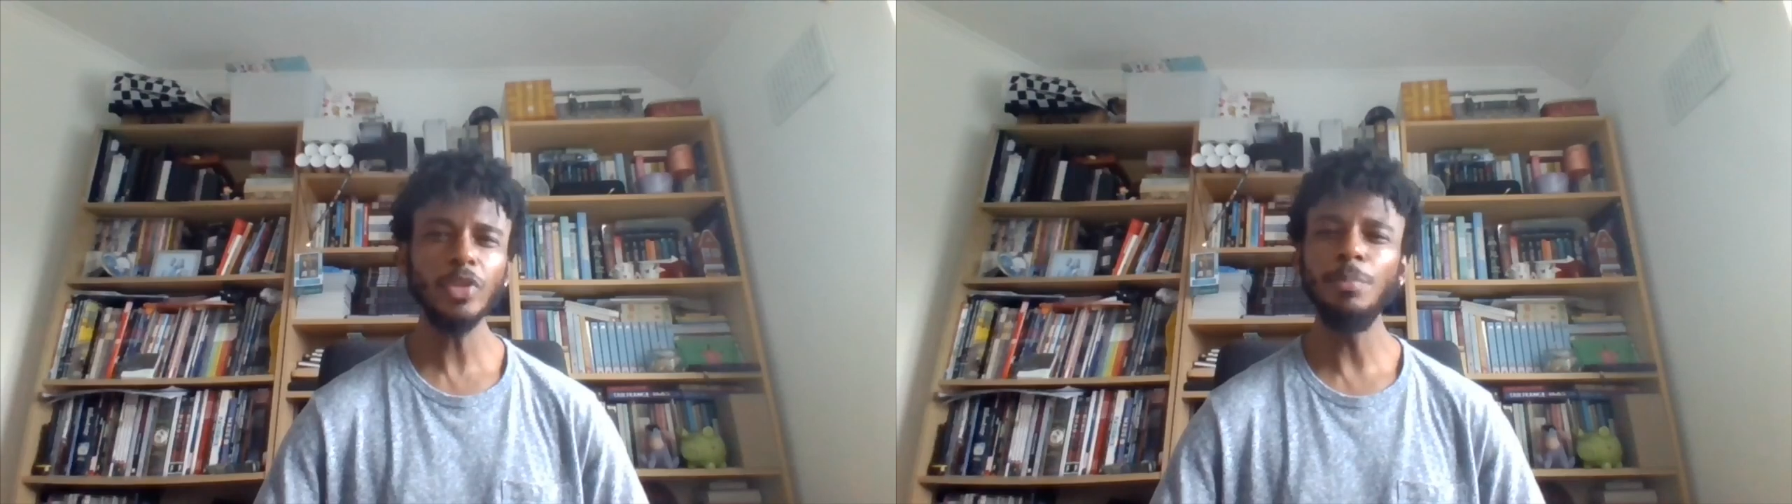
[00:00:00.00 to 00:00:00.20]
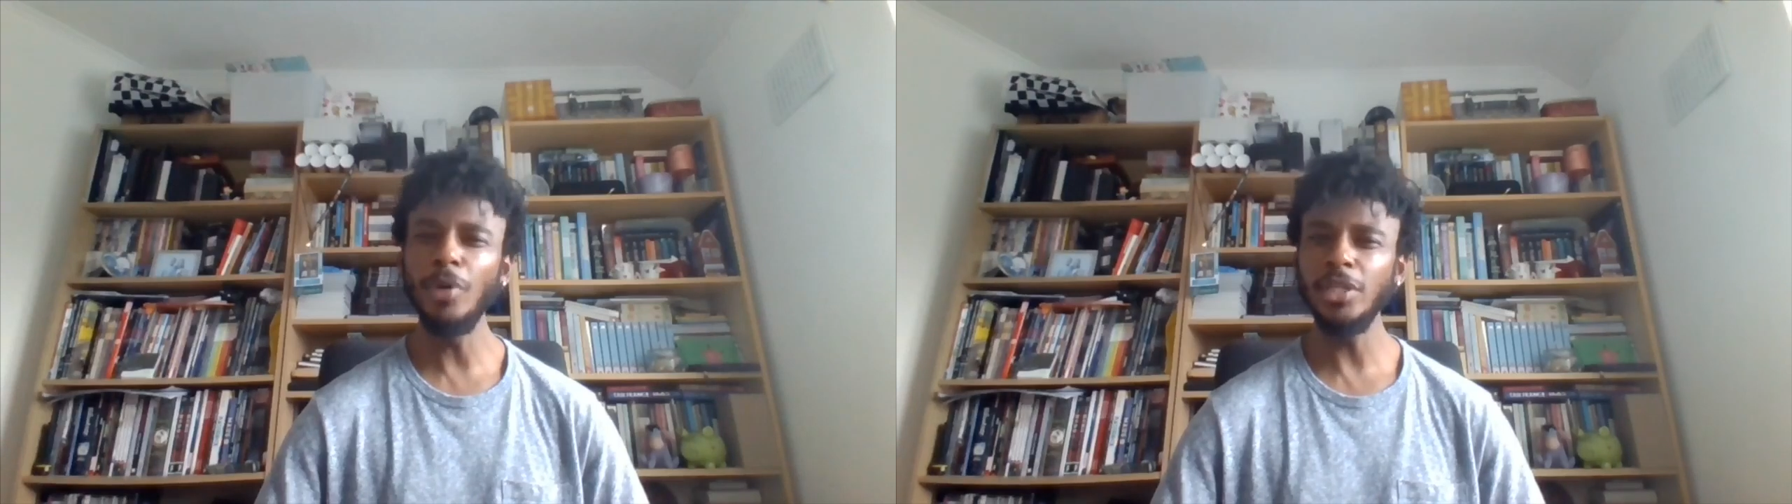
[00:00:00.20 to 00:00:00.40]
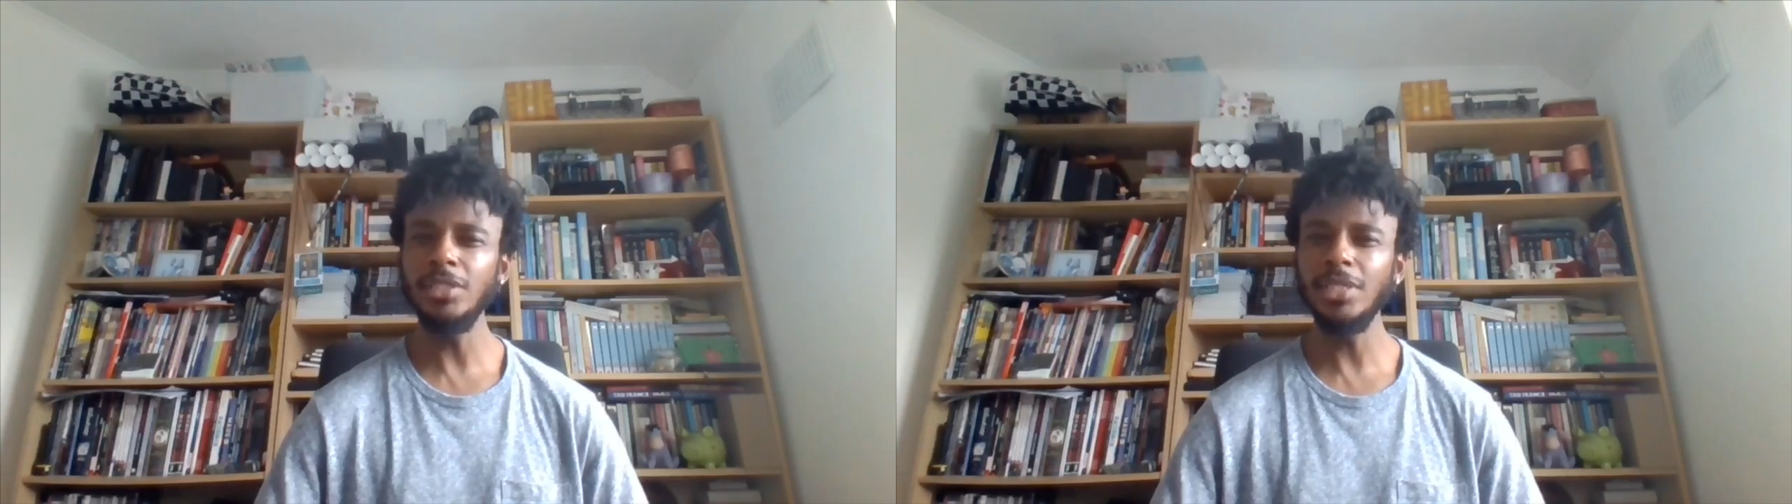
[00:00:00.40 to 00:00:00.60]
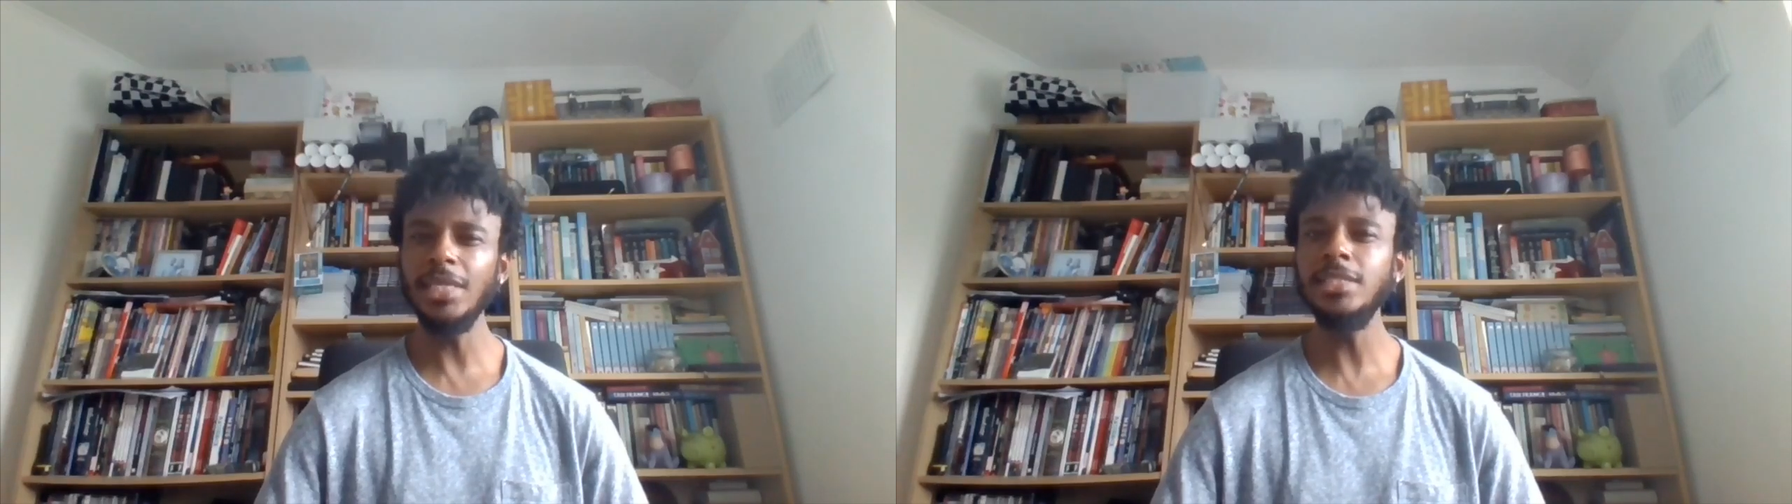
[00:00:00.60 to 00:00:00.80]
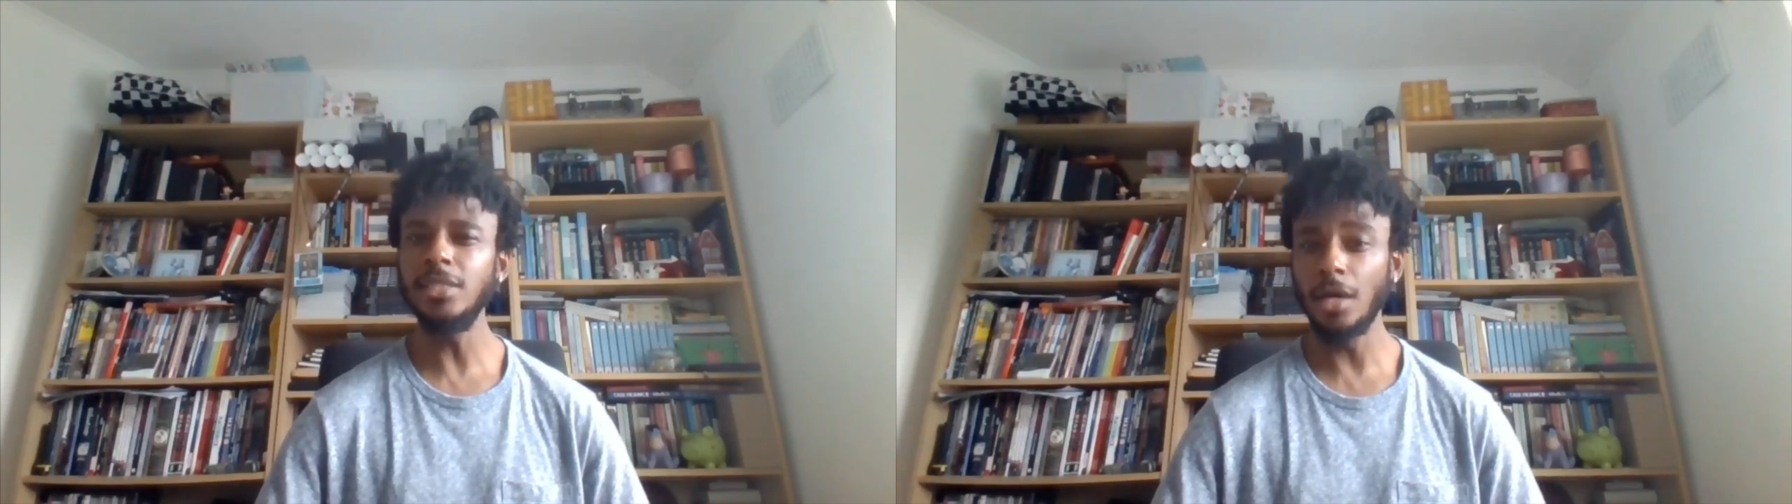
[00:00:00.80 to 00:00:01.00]
But
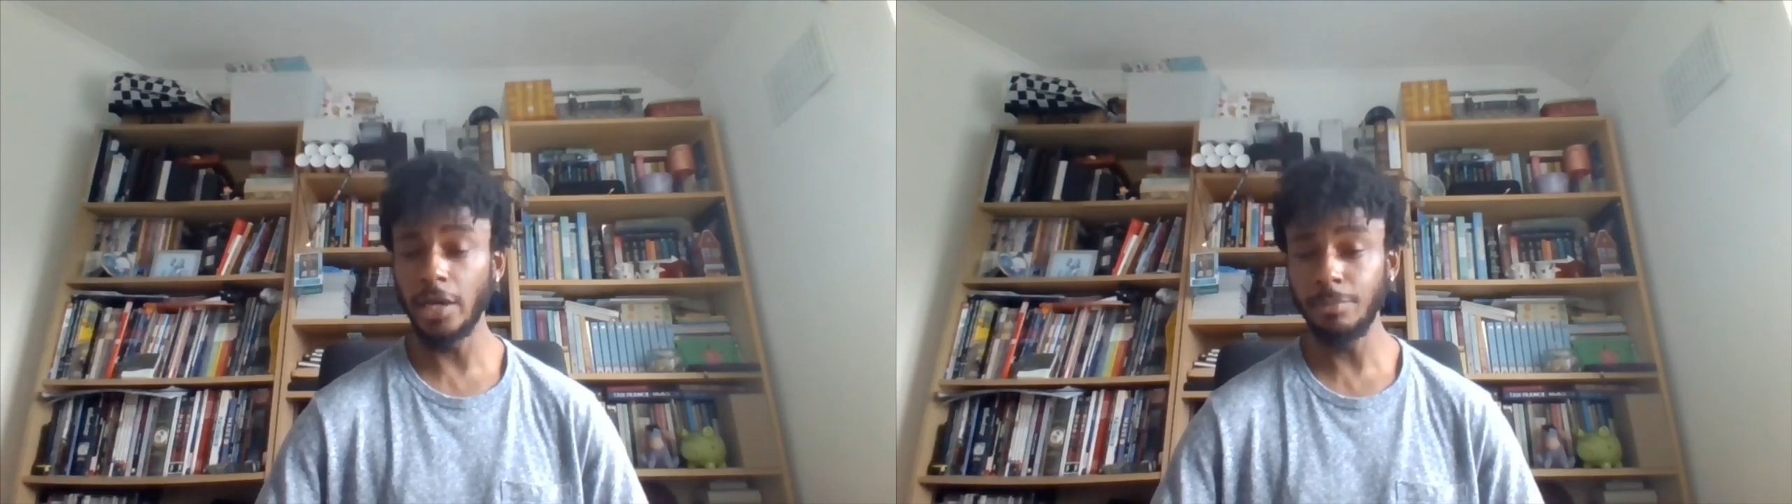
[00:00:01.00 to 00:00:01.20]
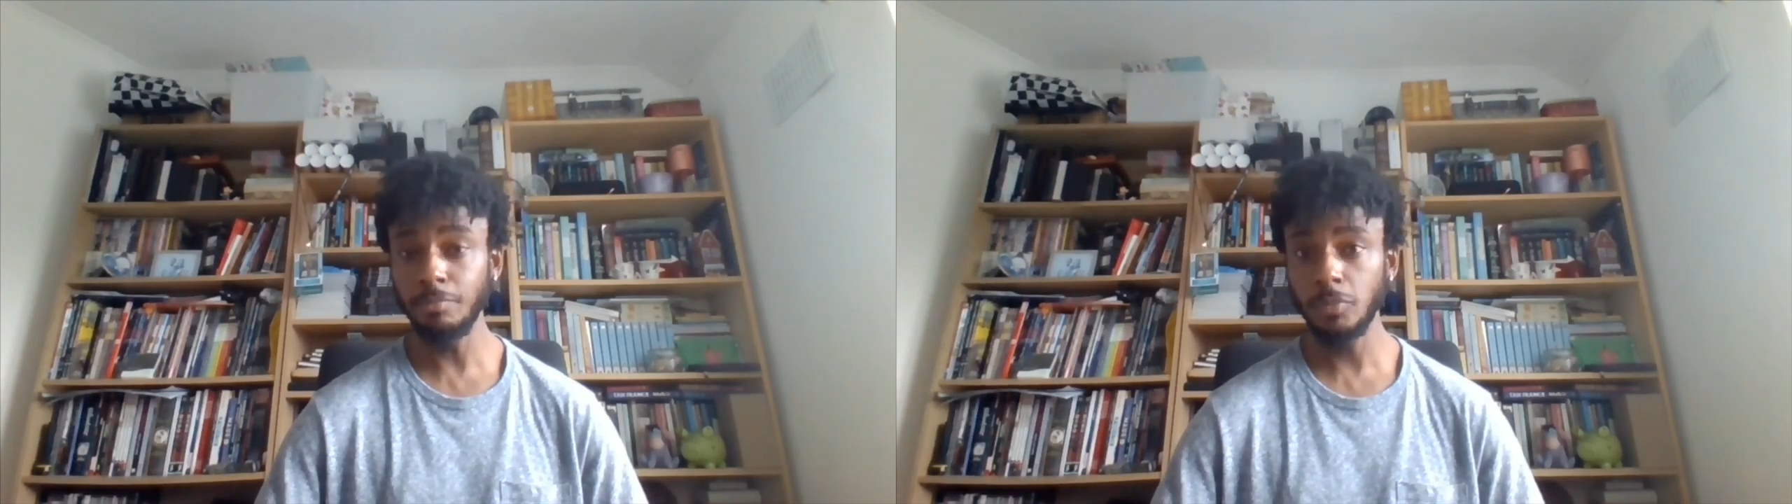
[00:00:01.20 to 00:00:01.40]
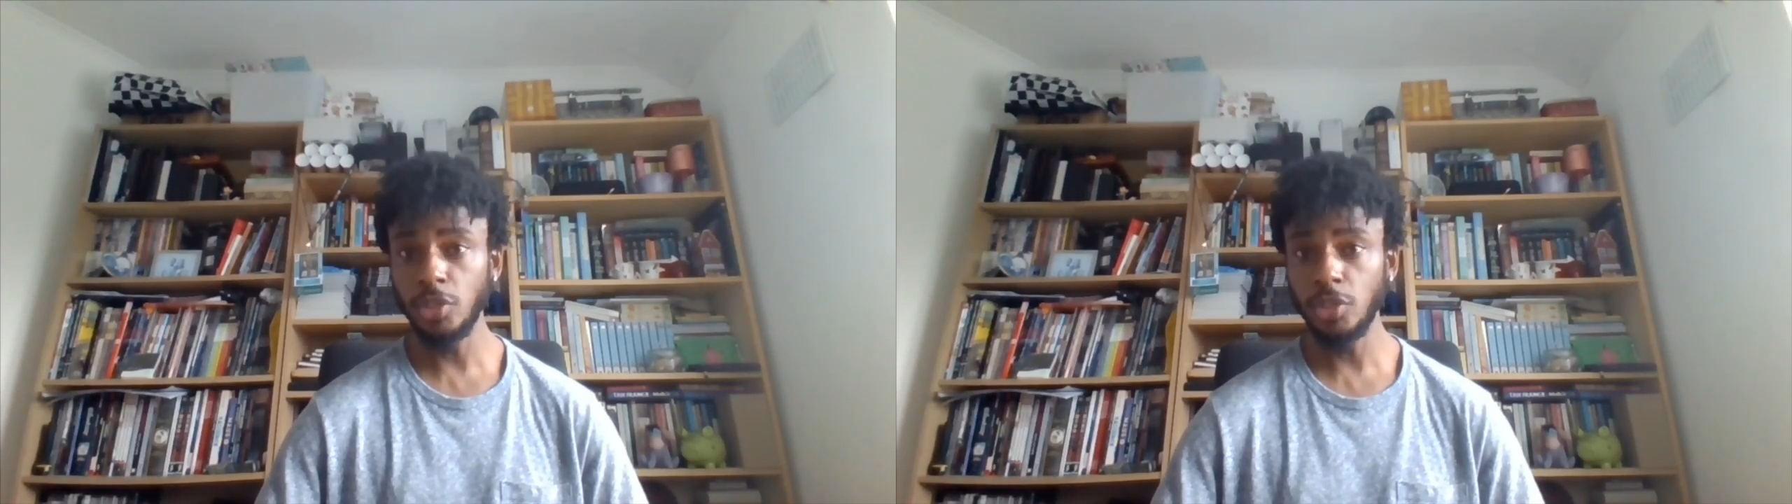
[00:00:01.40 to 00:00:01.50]
in time,